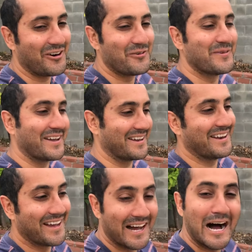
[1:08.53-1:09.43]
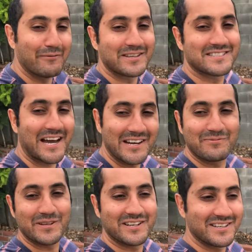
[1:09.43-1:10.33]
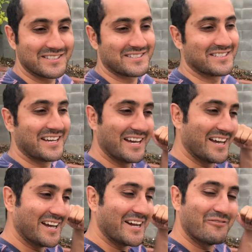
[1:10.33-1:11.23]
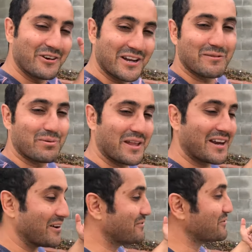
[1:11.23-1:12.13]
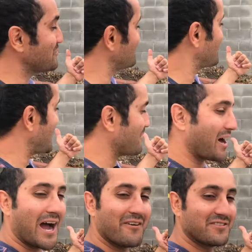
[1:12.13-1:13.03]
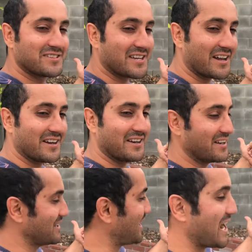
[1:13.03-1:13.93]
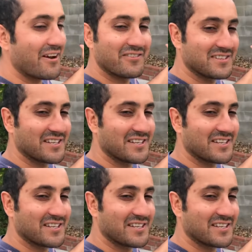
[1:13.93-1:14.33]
oh man, I'm excited because we're gonna plant a few. I, I haven't decided. I haven't